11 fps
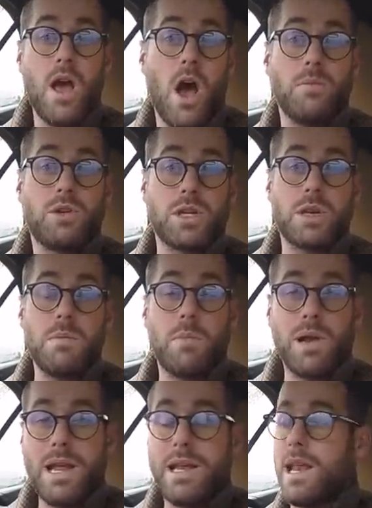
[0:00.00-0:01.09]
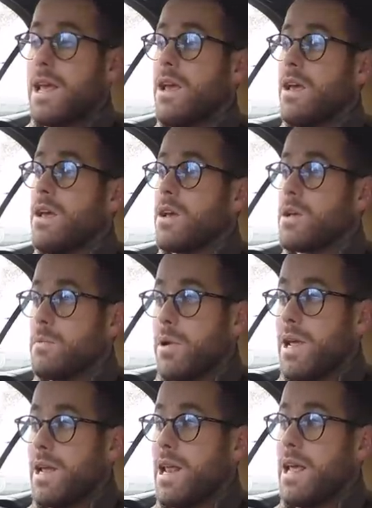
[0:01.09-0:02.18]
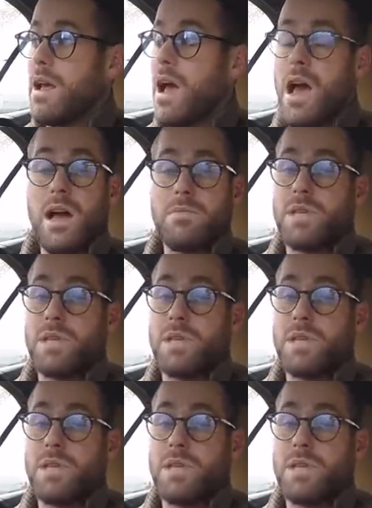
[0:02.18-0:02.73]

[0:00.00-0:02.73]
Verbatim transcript: I'm just completely, completely uh,